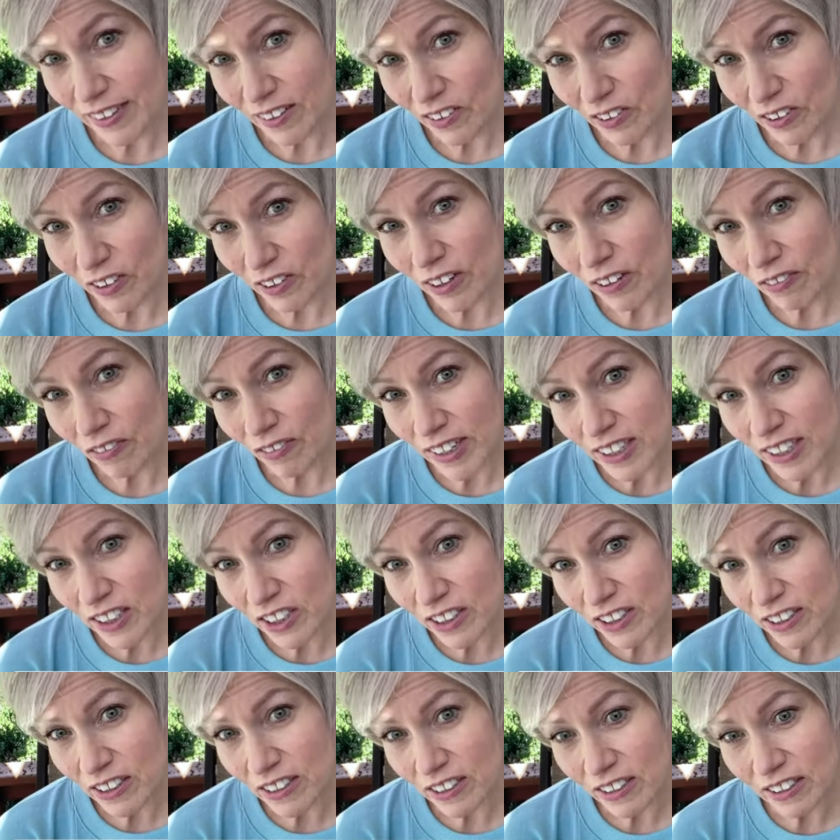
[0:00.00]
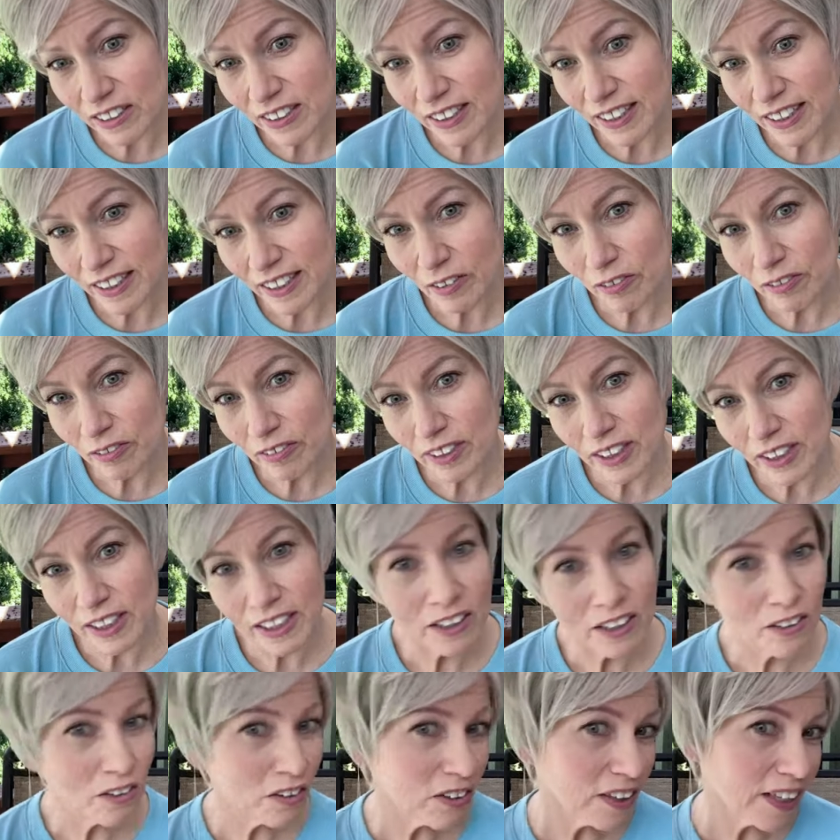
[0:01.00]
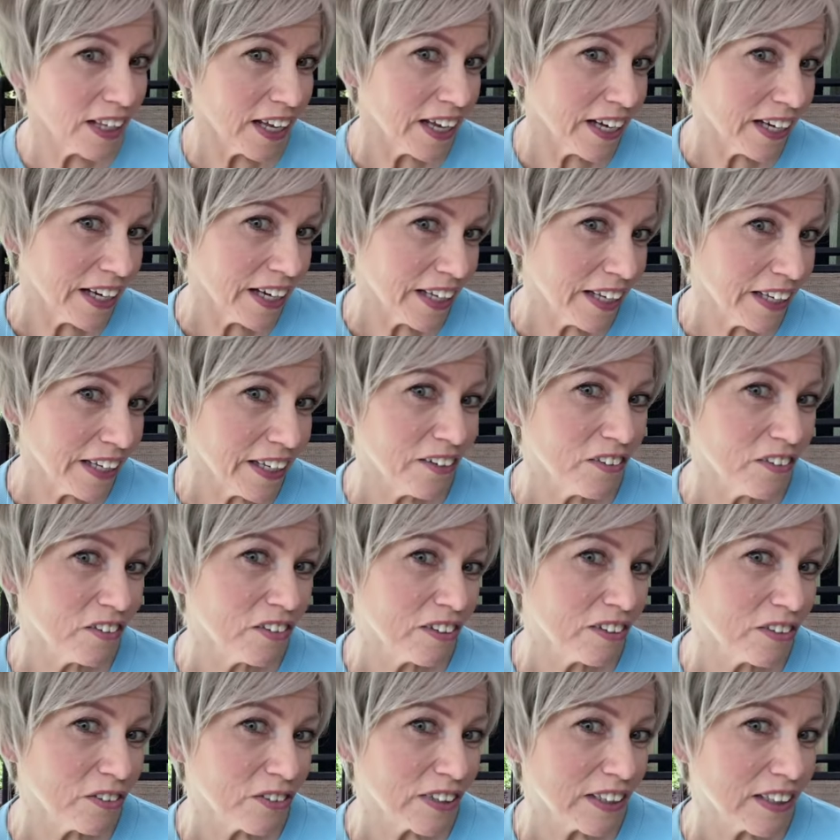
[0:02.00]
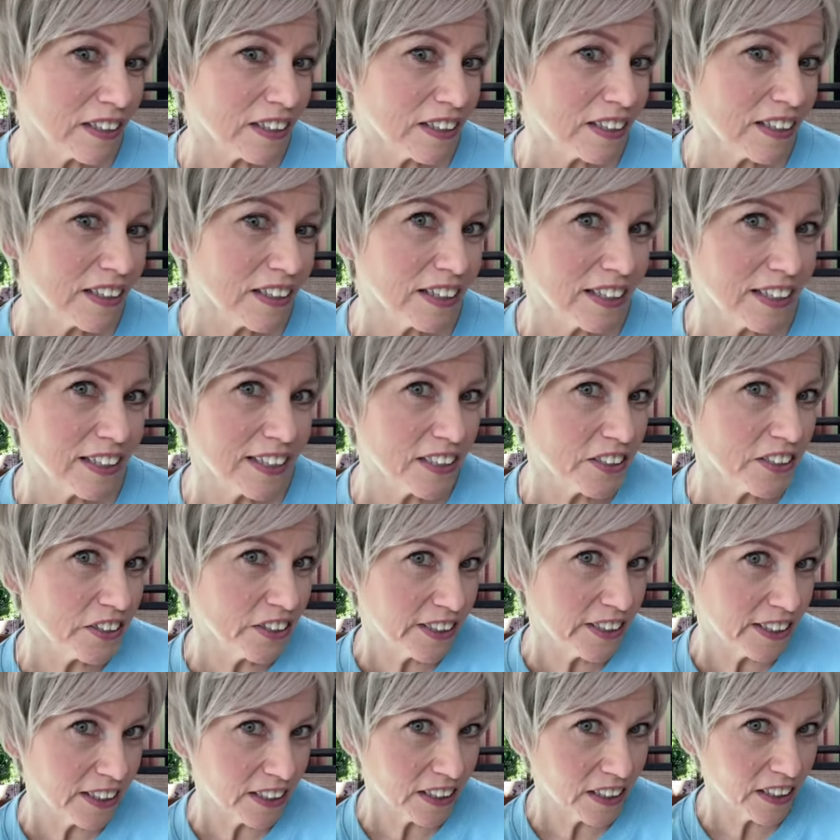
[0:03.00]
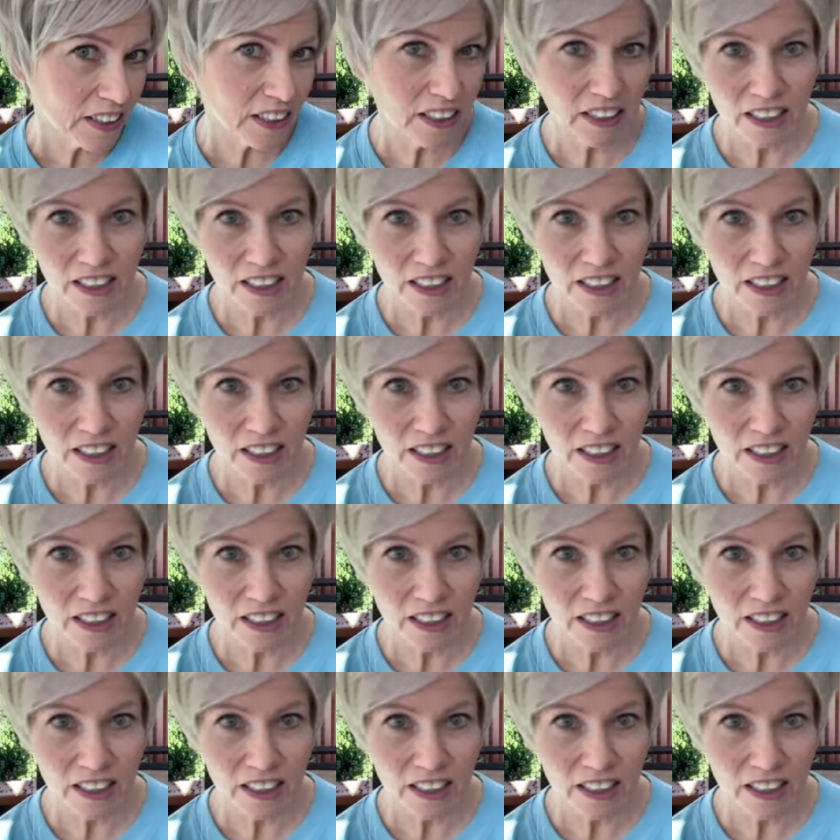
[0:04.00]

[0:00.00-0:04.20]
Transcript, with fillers: Or if I just look like a really old lady, or do I look like a chic,